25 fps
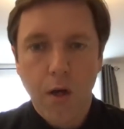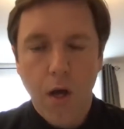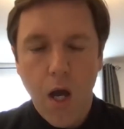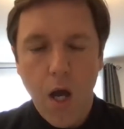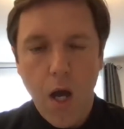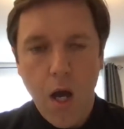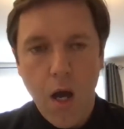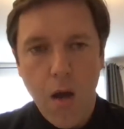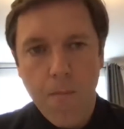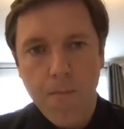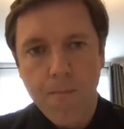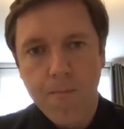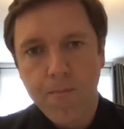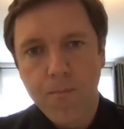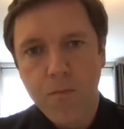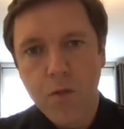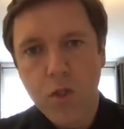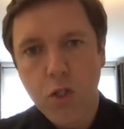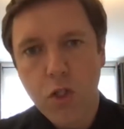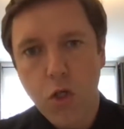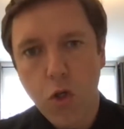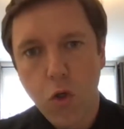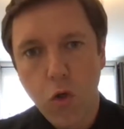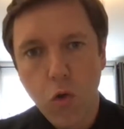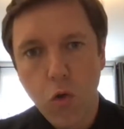
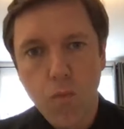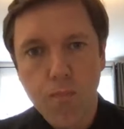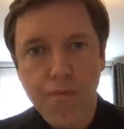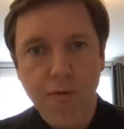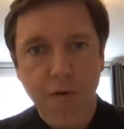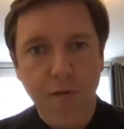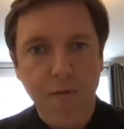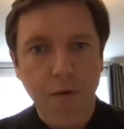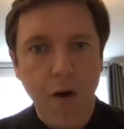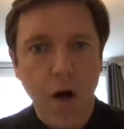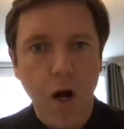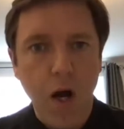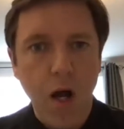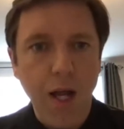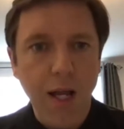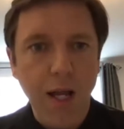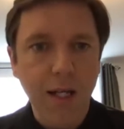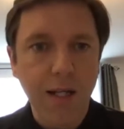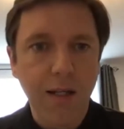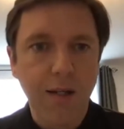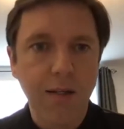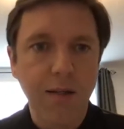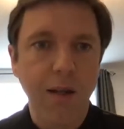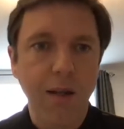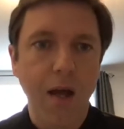to
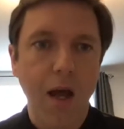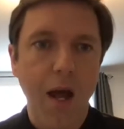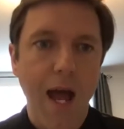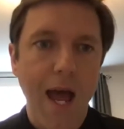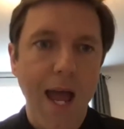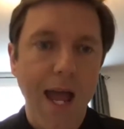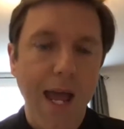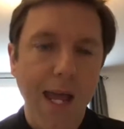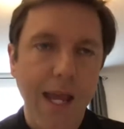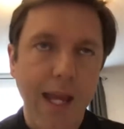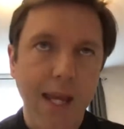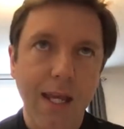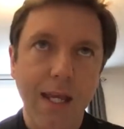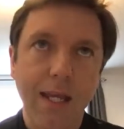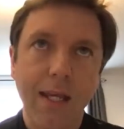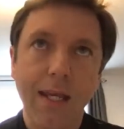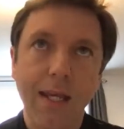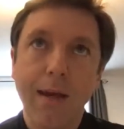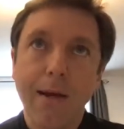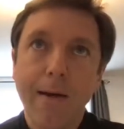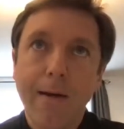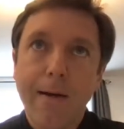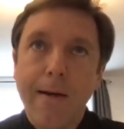provide a